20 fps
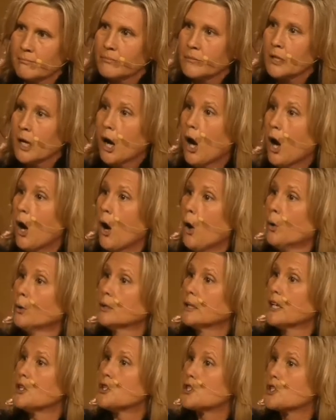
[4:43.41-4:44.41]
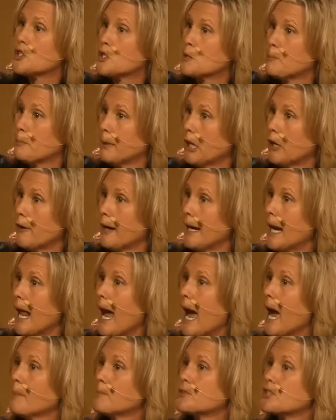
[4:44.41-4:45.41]
Holy Spirit,
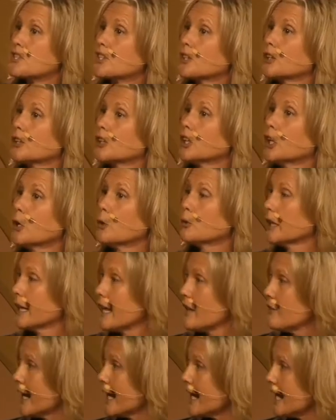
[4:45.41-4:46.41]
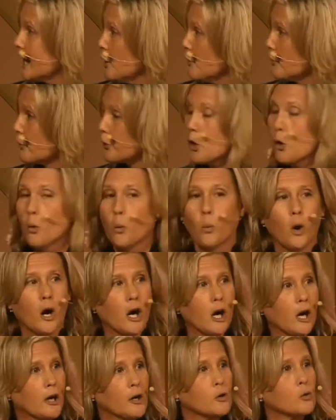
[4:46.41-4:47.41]
absolutely. The Hebrew
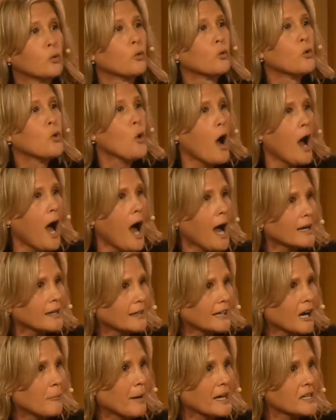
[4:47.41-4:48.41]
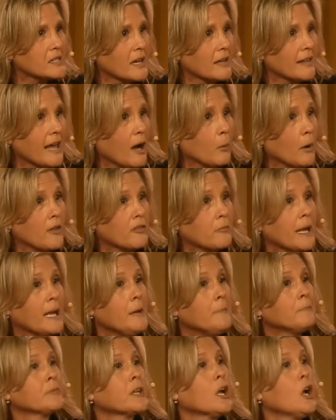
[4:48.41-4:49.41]
word ruach, everybody say that with
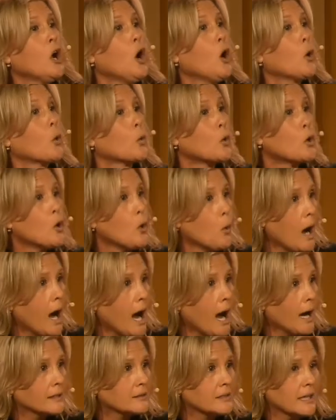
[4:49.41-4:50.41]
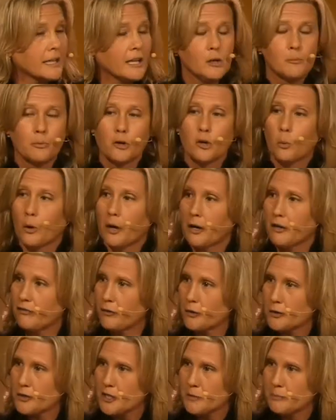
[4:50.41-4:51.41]
me. Ruach, the Hebrew word
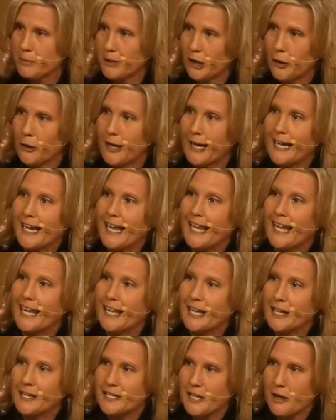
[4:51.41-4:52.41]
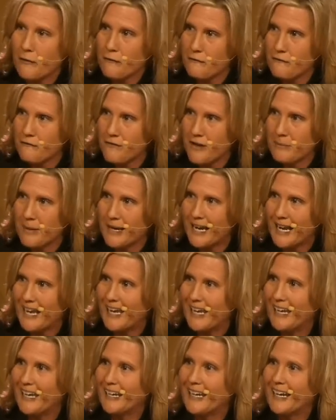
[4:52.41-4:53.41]
for spirit, is
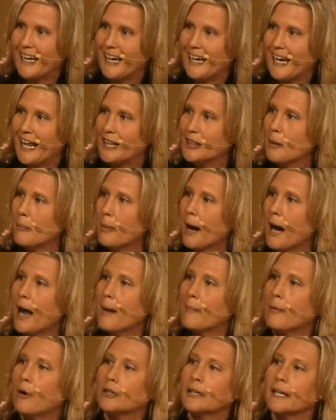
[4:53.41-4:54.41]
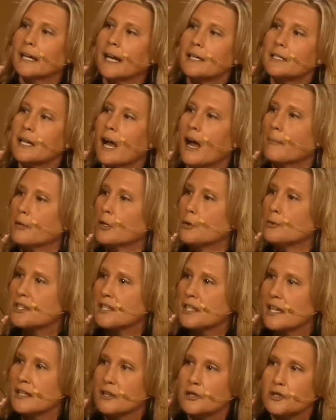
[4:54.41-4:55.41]
feminine. And in the Bible, anytime you
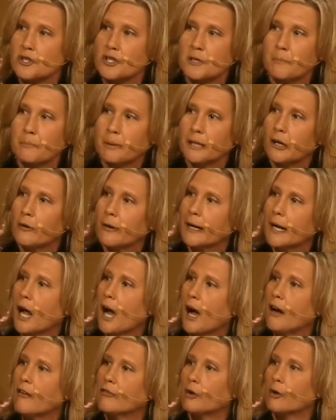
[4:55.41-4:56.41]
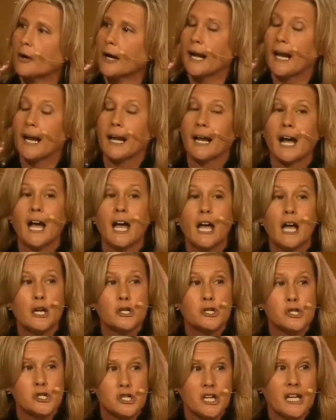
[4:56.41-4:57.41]
see the spirit hovering,
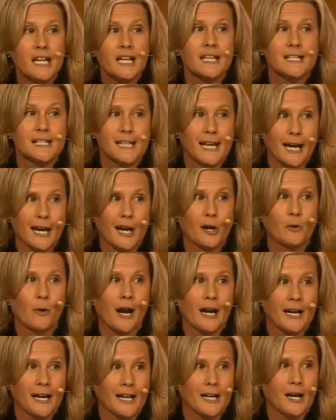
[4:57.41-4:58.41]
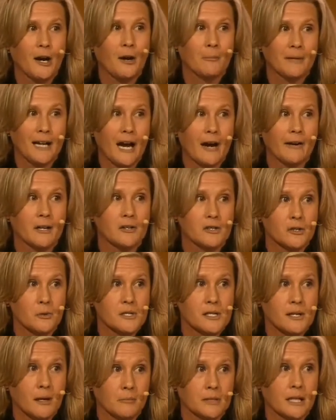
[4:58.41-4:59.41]
she is getting ready to come down and do
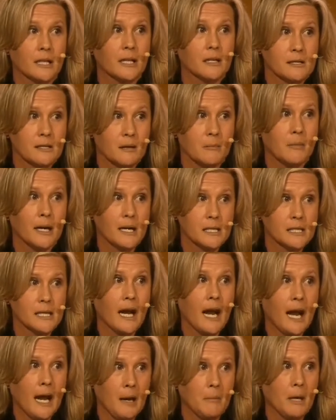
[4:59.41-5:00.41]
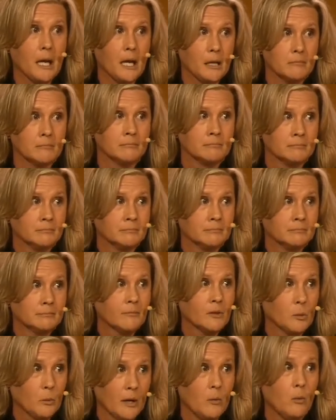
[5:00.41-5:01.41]
something. Can somebody say amen?
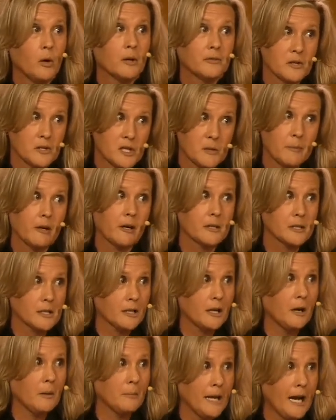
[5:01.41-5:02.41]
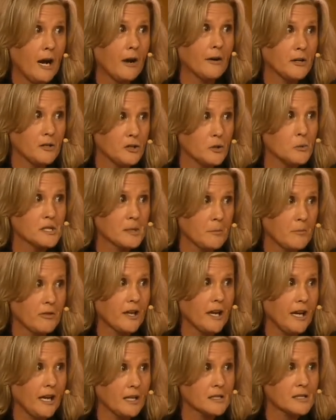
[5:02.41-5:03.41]
and we want the Spirit to come down and do some
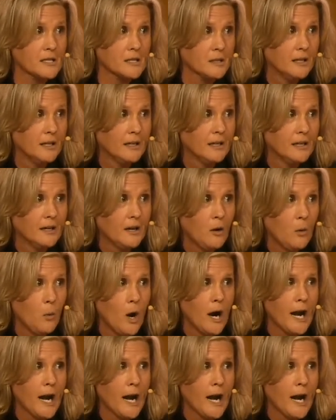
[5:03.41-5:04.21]
things. What